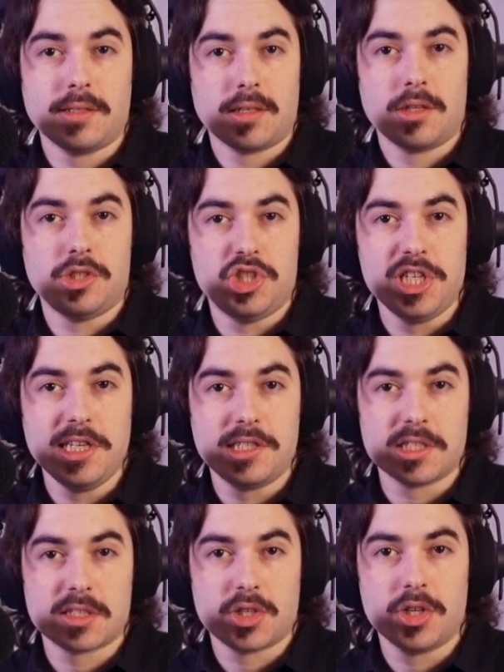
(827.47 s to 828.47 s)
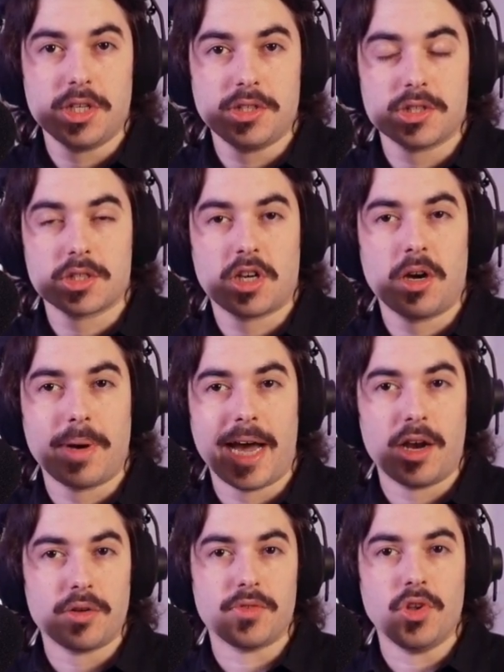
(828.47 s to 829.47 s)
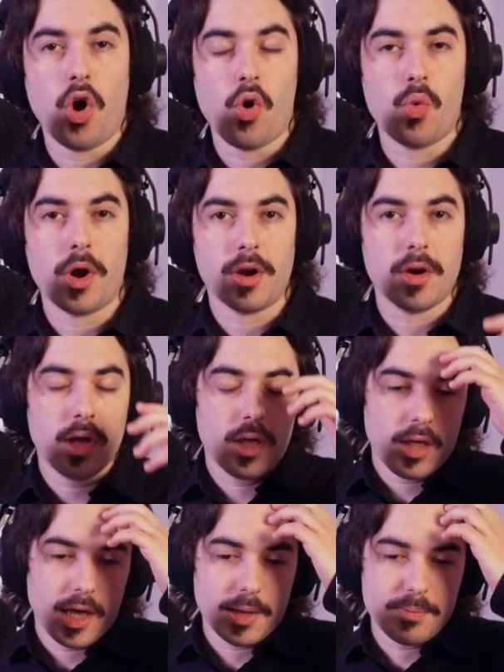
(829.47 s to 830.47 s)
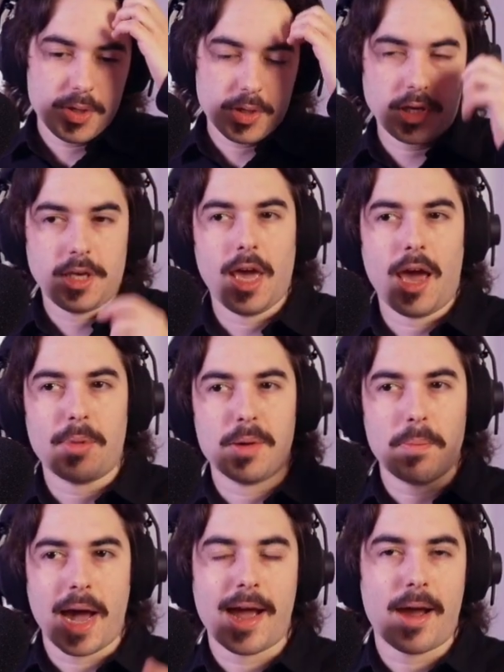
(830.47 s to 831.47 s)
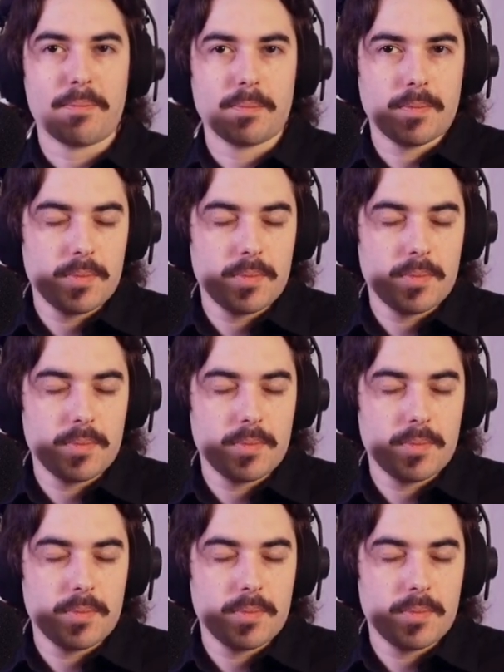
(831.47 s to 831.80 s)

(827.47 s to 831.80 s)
a Jesus couldn't just come out of nowhere and be like, yeah, my mom,